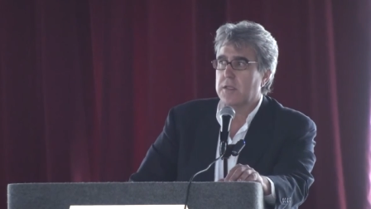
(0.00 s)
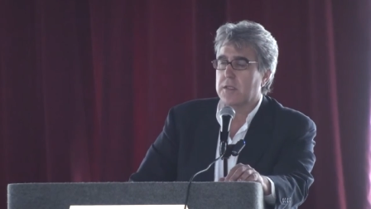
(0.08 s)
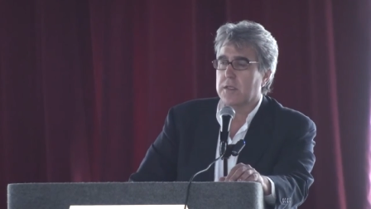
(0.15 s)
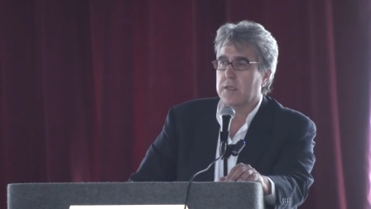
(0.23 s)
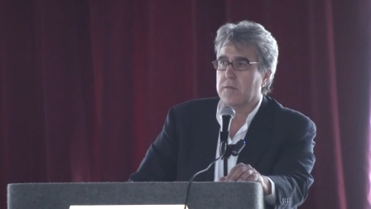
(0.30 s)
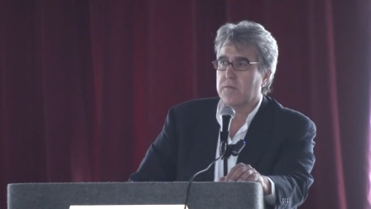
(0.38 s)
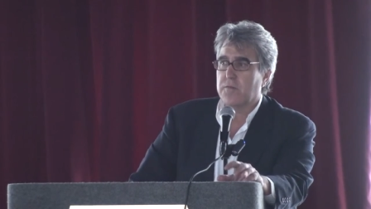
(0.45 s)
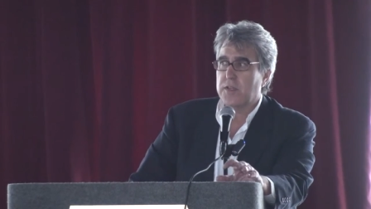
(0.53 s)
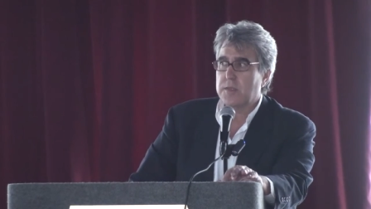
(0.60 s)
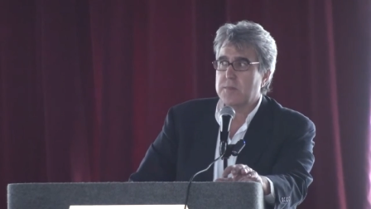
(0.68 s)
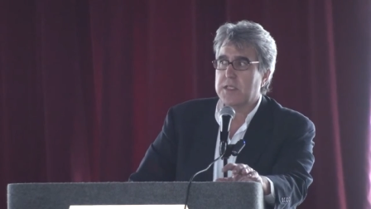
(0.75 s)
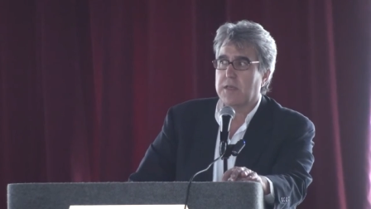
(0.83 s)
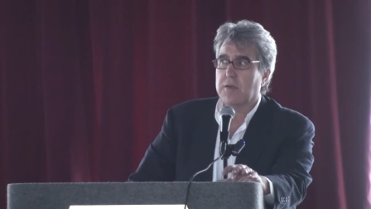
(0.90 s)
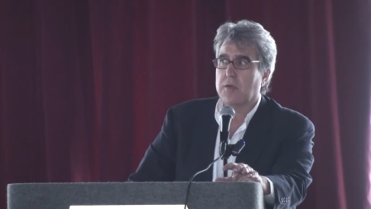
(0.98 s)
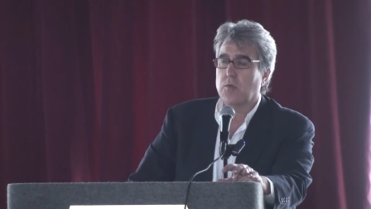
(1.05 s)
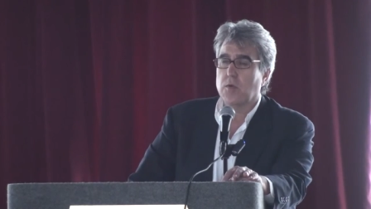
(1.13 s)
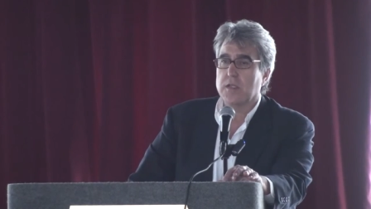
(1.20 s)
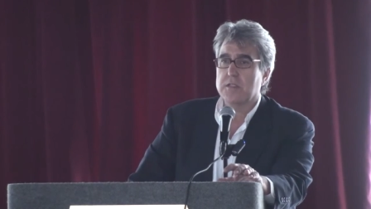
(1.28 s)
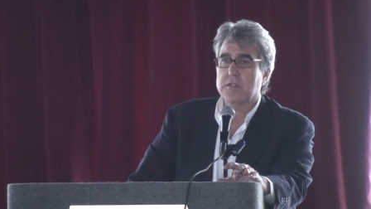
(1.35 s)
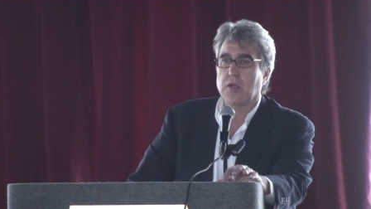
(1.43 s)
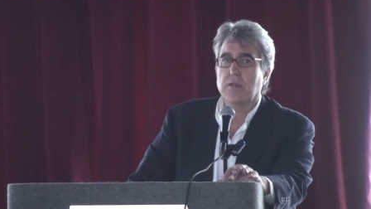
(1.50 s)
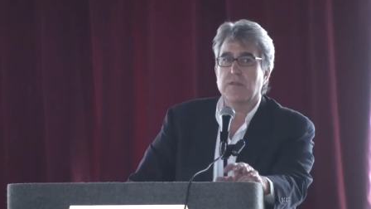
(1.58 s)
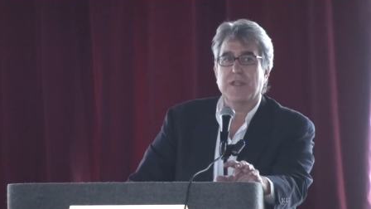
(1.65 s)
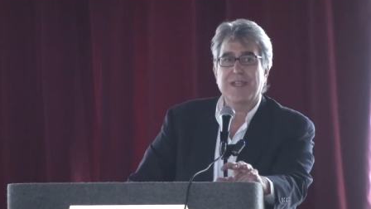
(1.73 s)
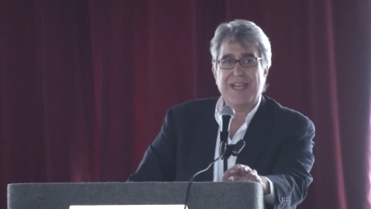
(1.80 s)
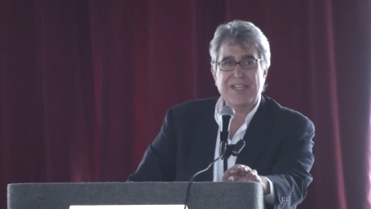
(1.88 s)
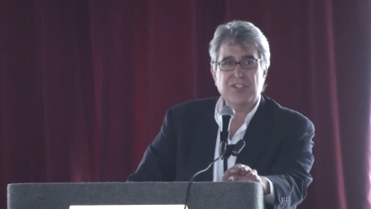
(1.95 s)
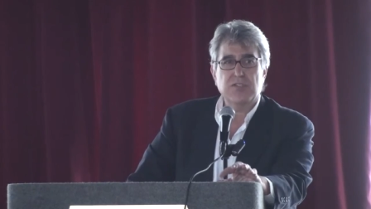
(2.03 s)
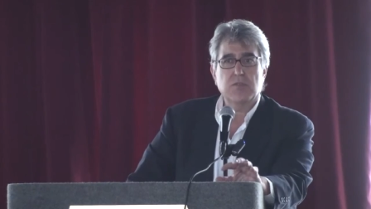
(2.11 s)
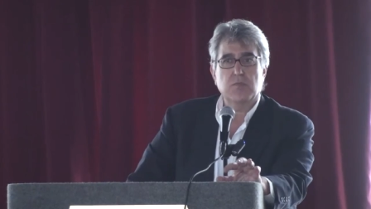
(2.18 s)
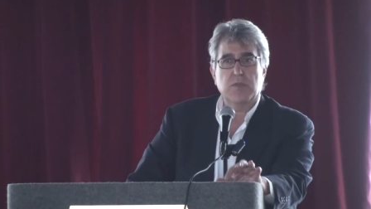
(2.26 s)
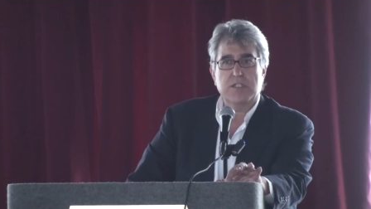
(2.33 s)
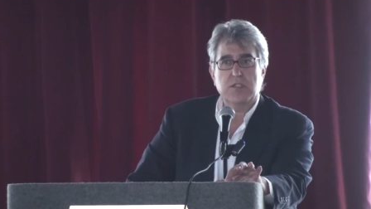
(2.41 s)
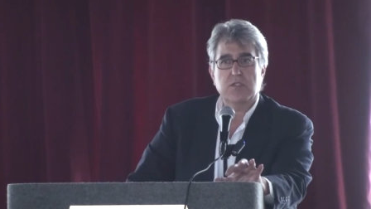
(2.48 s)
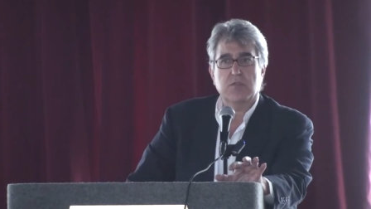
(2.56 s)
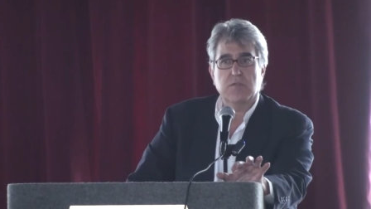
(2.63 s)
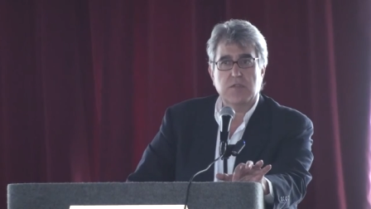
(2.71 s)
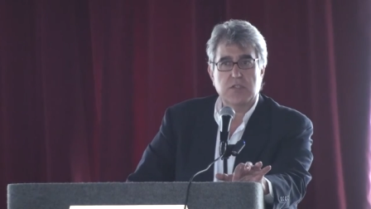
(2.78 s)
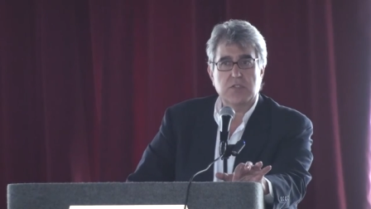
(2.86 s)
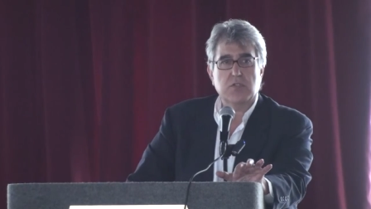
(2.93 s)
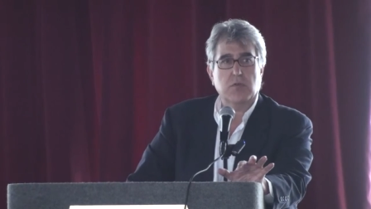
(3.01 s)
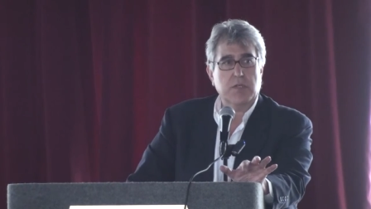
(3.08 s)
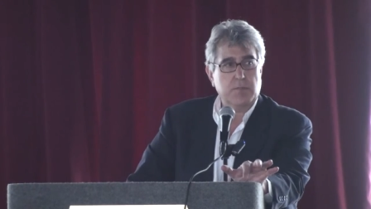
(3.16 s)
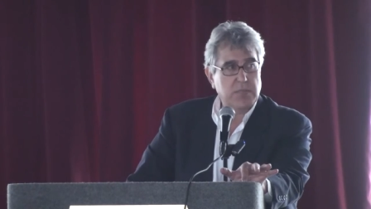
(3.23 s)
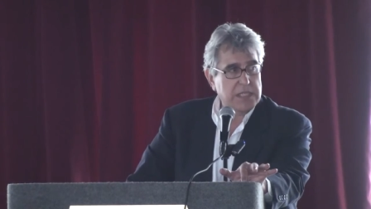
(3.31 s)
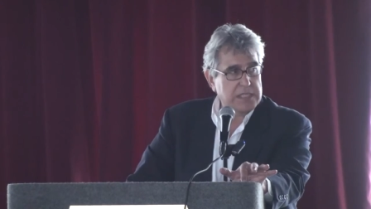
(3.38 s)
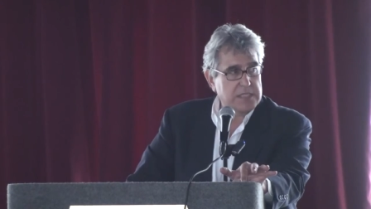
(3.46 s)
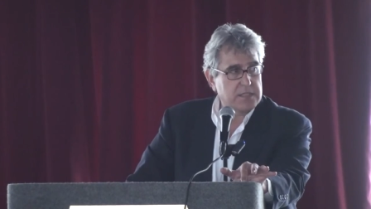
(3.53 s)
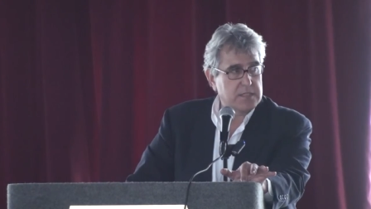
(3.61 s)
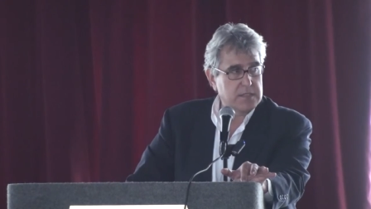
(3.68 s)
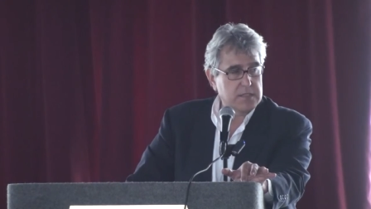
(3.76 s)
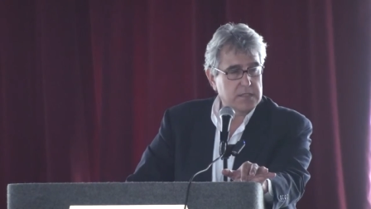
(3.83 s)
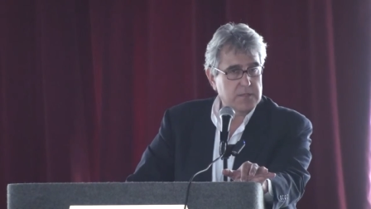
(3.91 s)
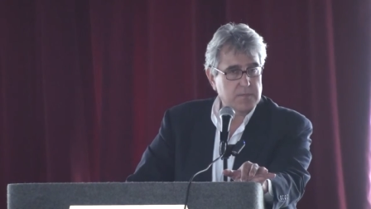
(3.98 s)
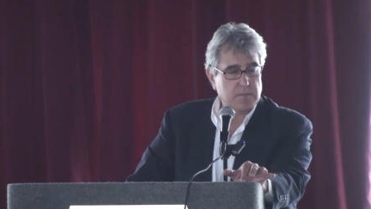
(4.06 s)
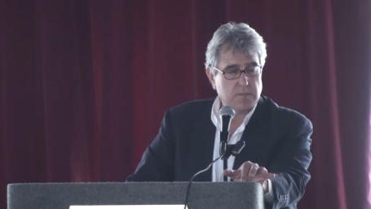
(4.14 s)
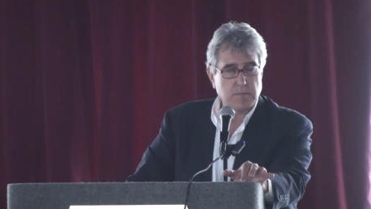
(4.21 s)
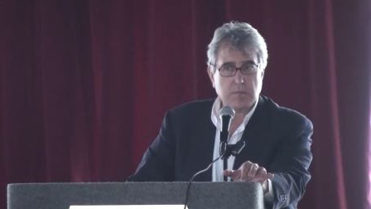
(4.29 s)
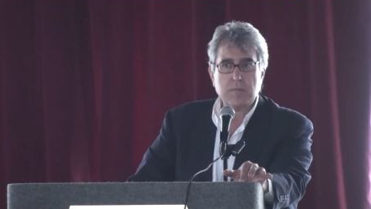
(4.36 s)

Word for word: the Freedom Tower was on the National Register of Historic Places